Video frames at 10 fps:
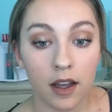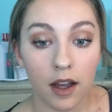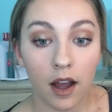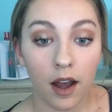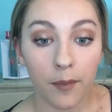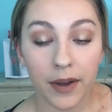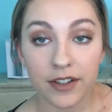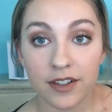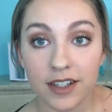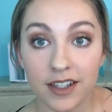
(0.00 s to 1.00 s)
I
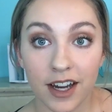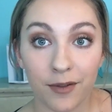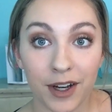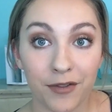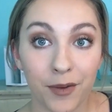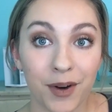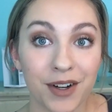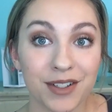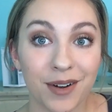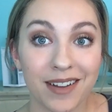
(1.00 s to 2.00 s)
just needed to get ready for work.
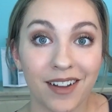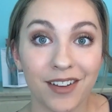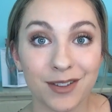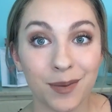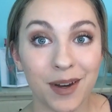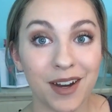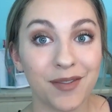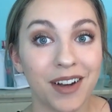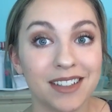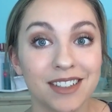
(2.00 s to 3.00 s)
So I thought this would be
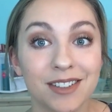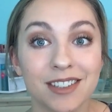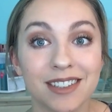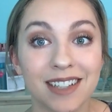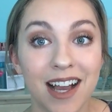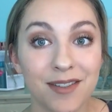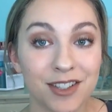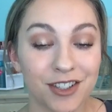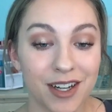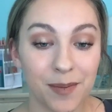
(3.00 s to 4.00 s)
fun to do a little live
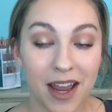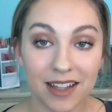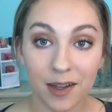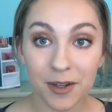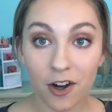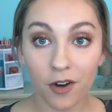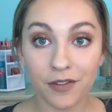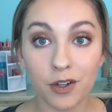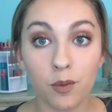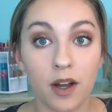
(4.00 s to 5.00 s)
stream. And let me know if
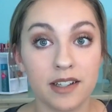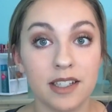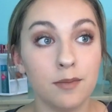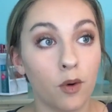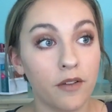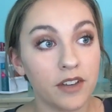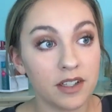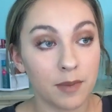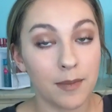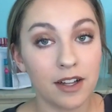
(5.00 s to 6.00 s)
you want to see more of these.
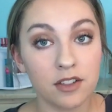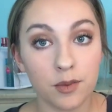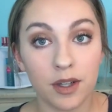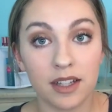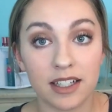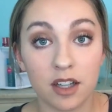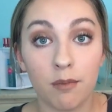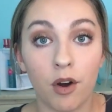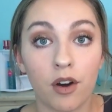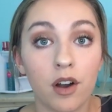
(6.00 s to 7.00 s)
Maybe I'll do one like
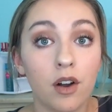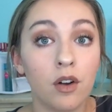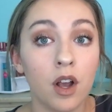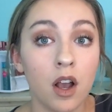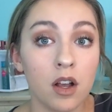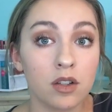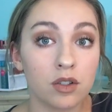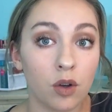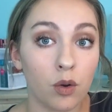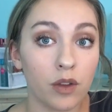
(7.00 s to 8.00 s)
tomorrow
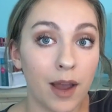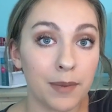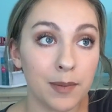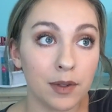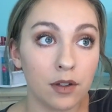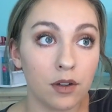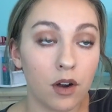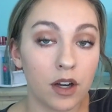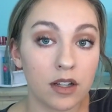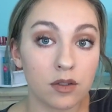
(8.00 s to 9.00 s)
so that people
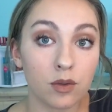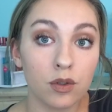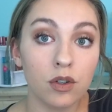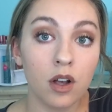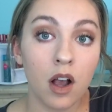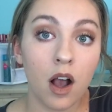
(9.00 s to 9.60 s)
aren't at school.